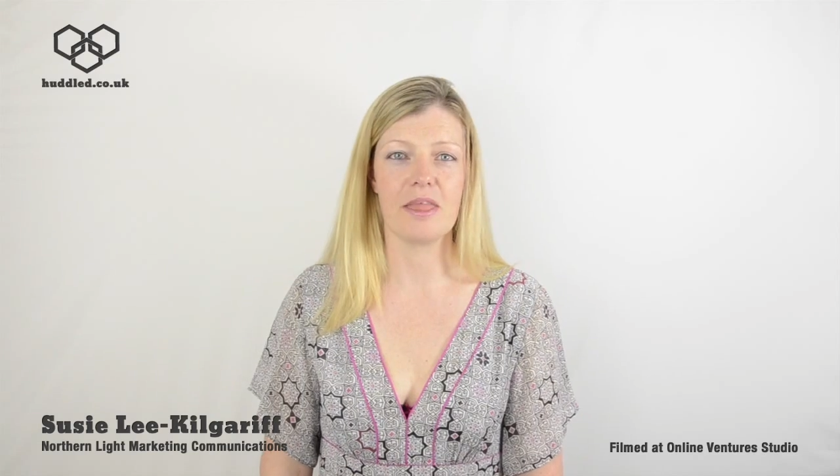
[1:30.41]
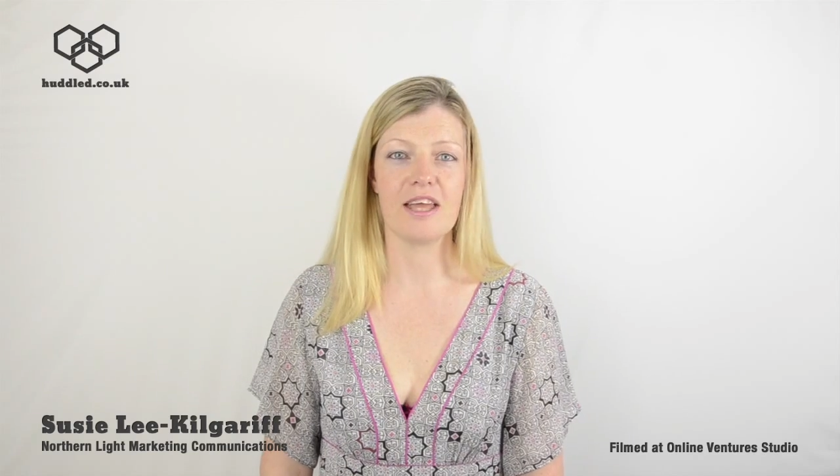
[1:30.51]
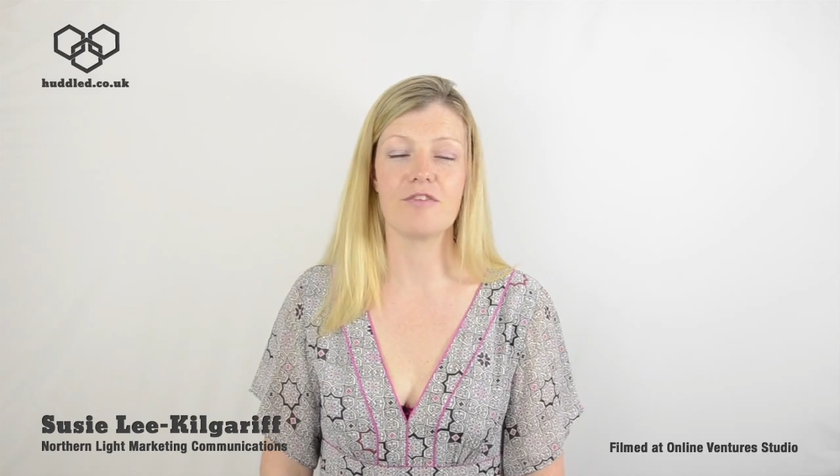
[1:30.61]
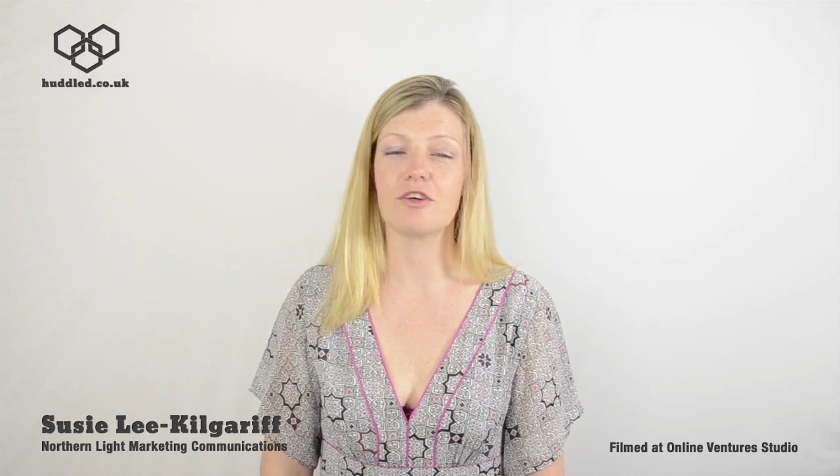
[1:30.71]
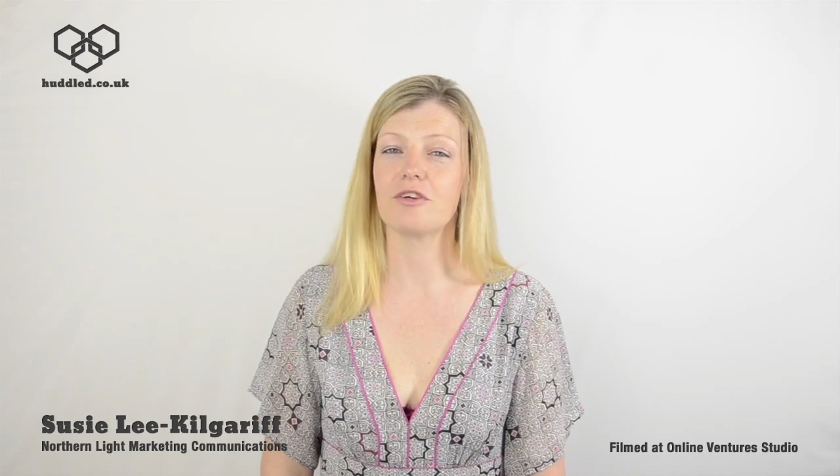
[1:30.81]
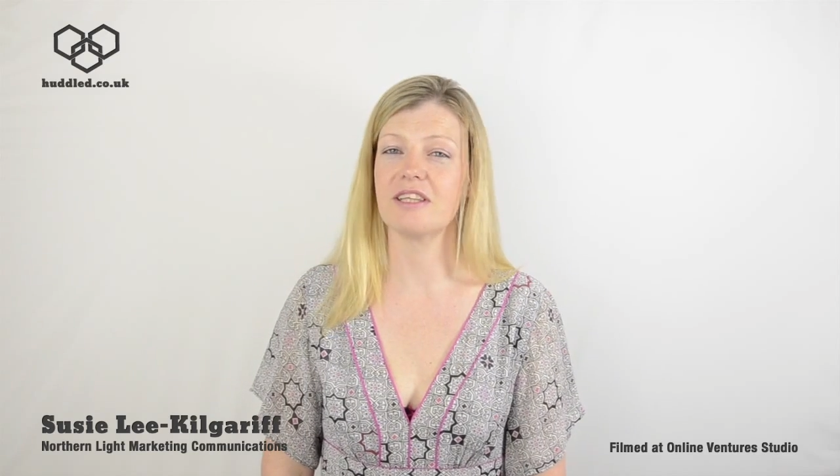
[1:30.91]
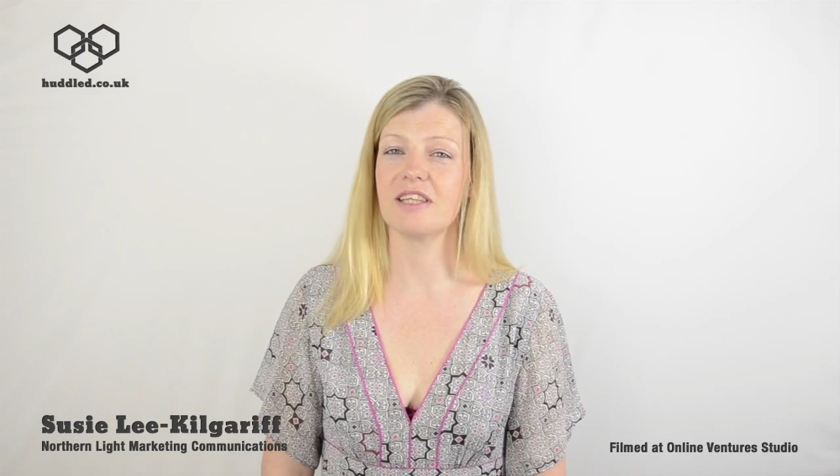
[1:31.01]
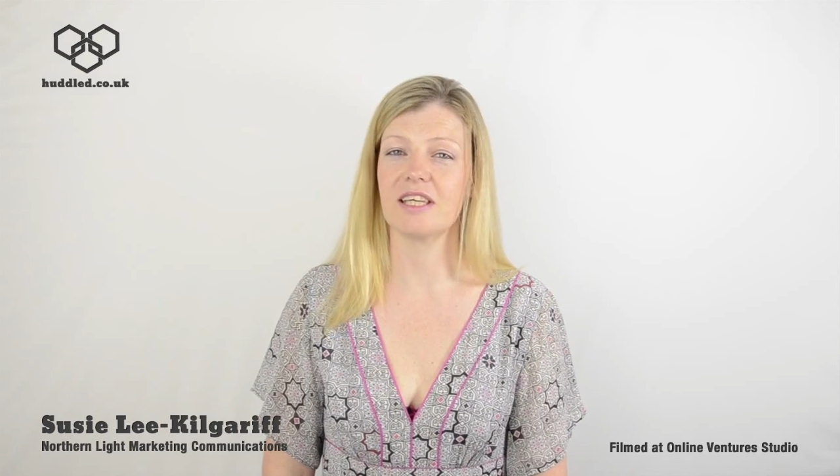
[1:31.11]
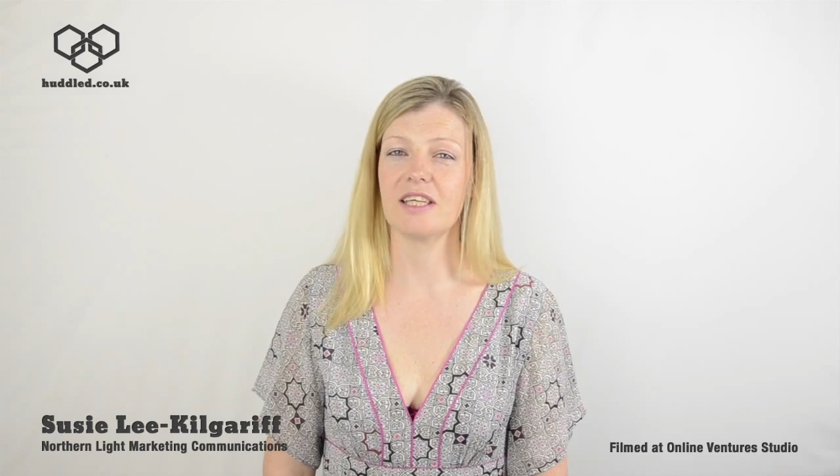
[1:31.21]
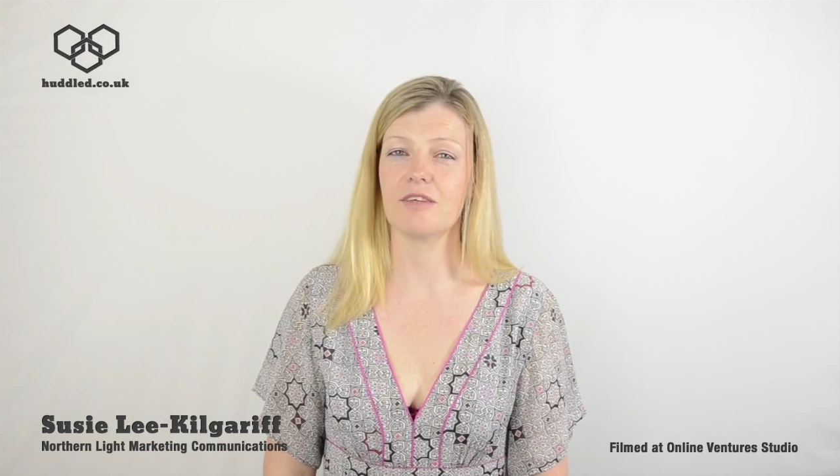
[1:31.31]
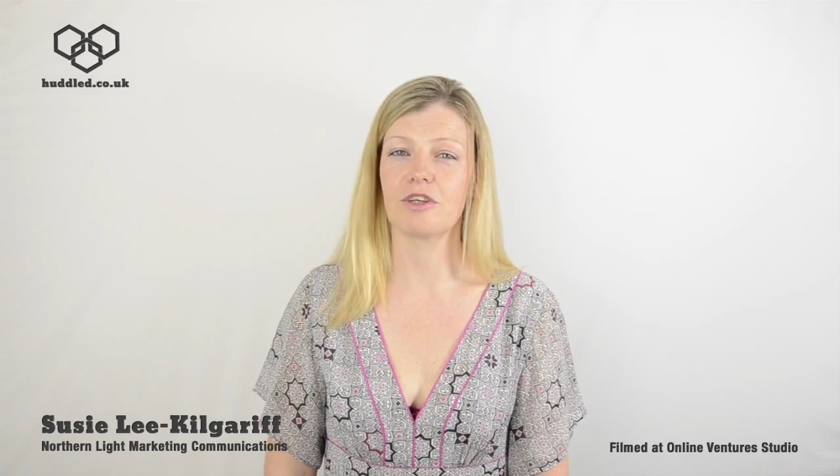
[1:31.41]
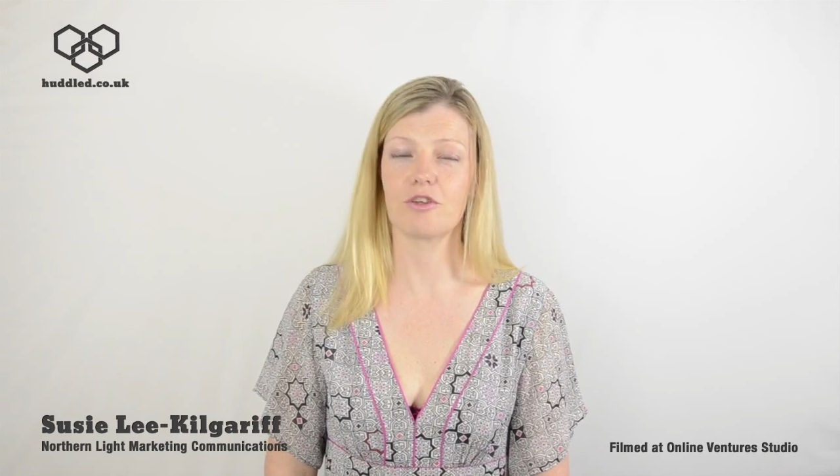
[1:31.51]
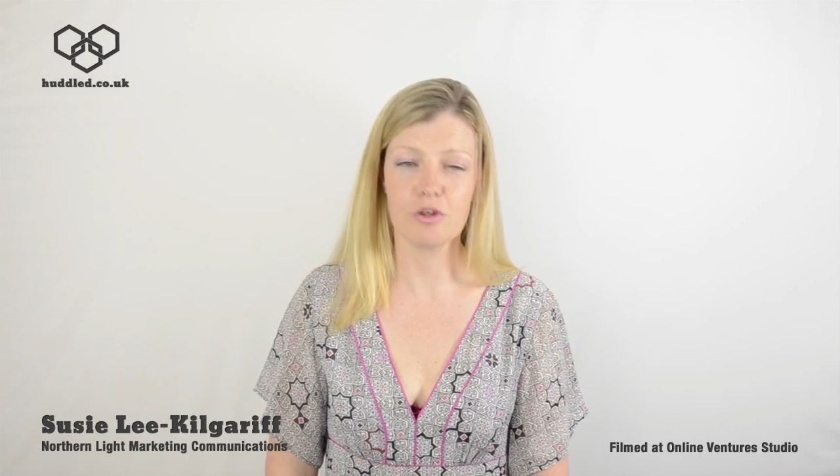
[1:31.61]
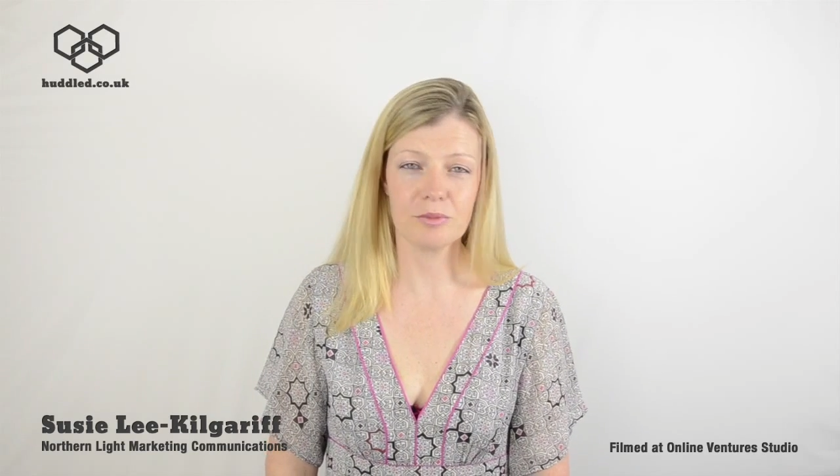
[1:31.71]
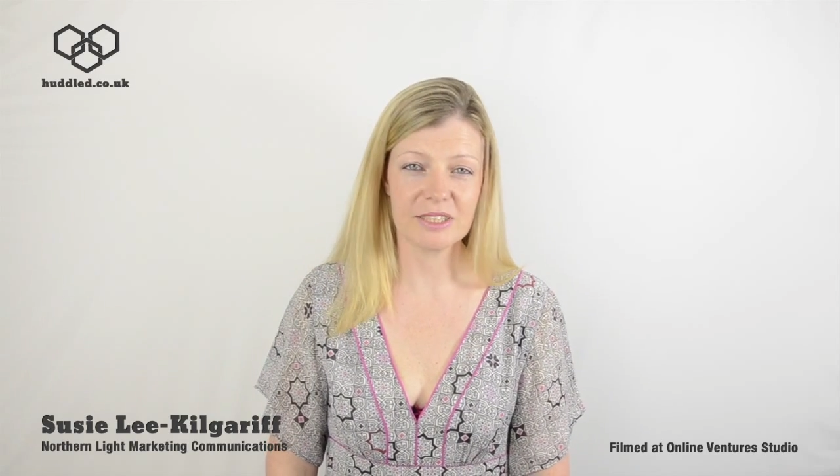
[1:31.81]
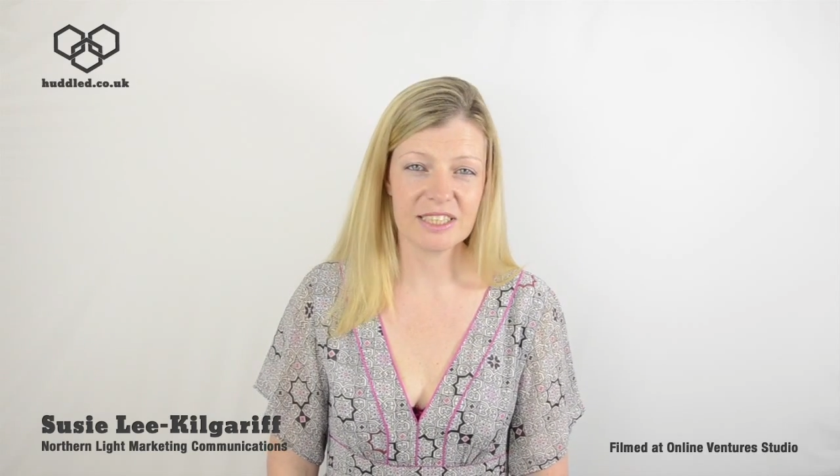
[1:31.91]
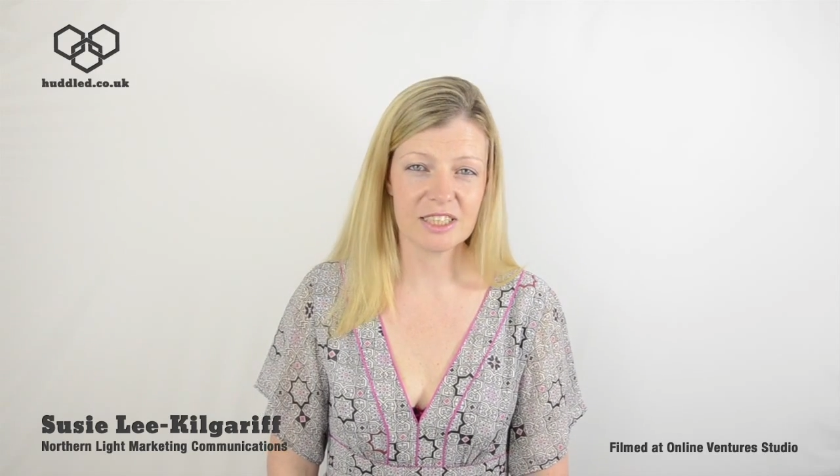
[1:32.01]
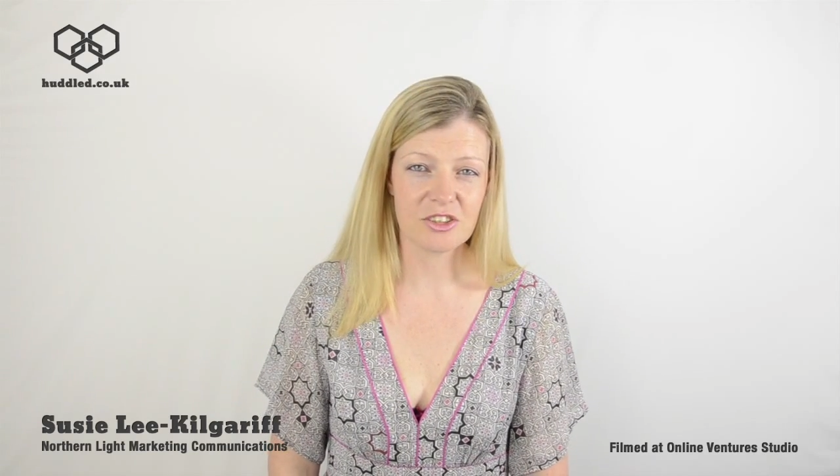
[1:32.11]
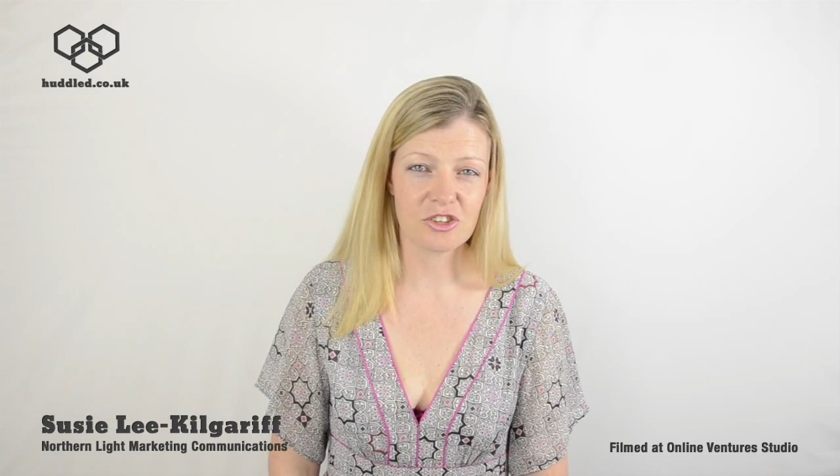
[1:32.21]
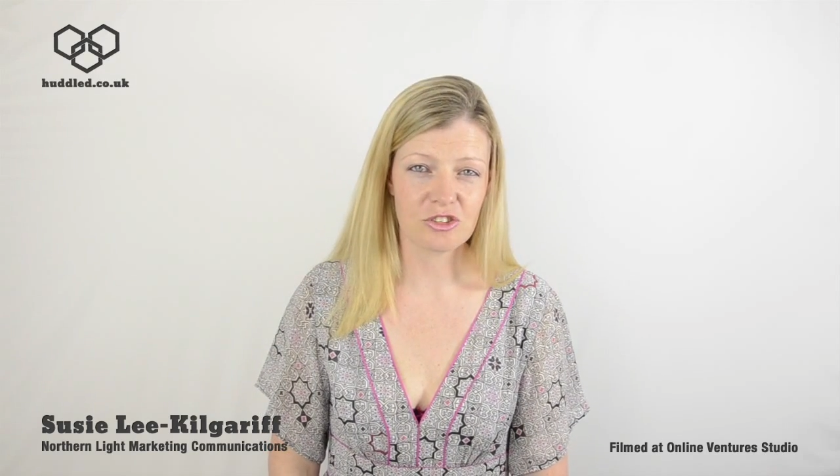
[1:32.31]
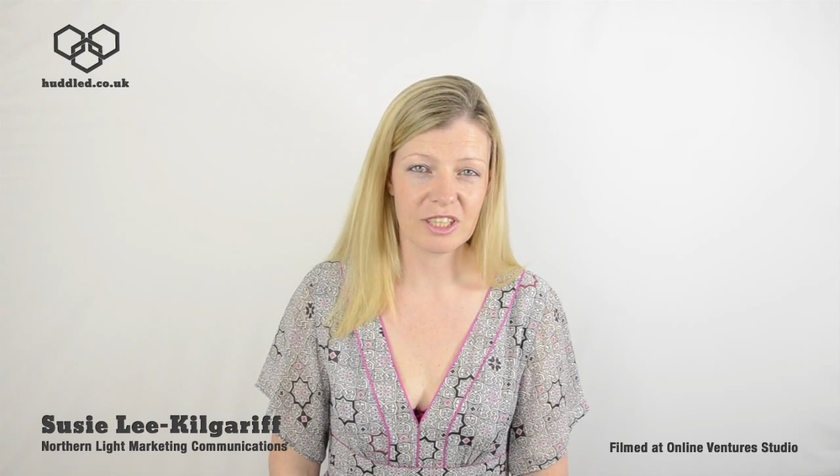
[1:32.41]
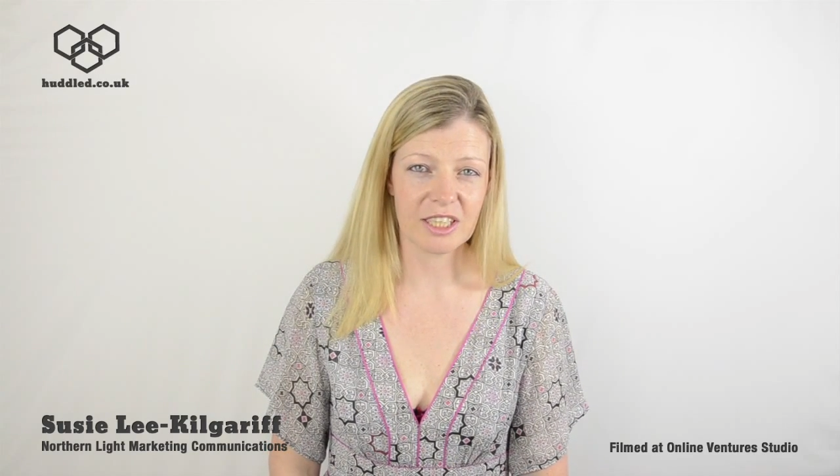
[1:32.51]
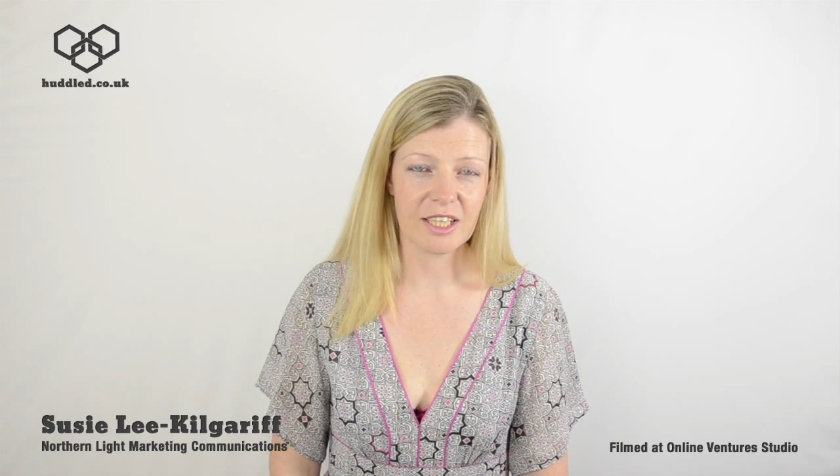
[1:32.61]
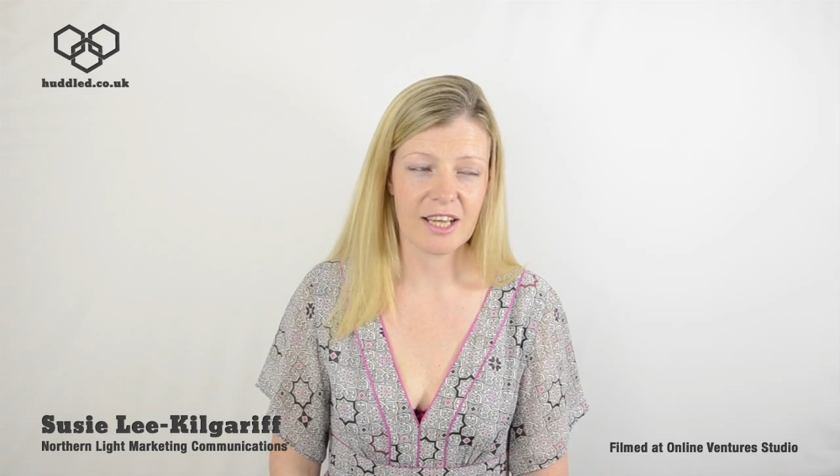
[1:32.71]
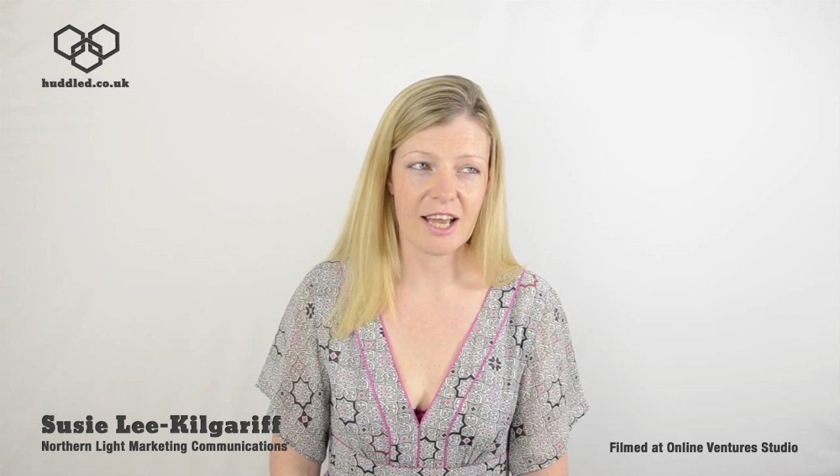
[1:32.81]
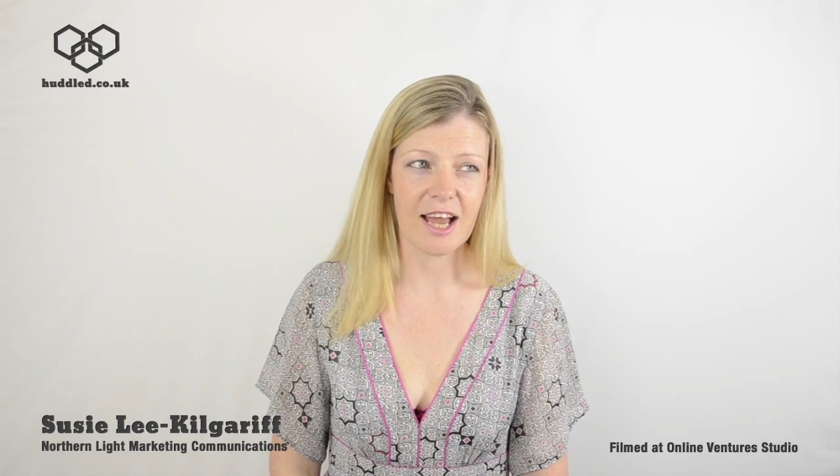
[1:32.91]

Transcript: If you're in the recruitment industry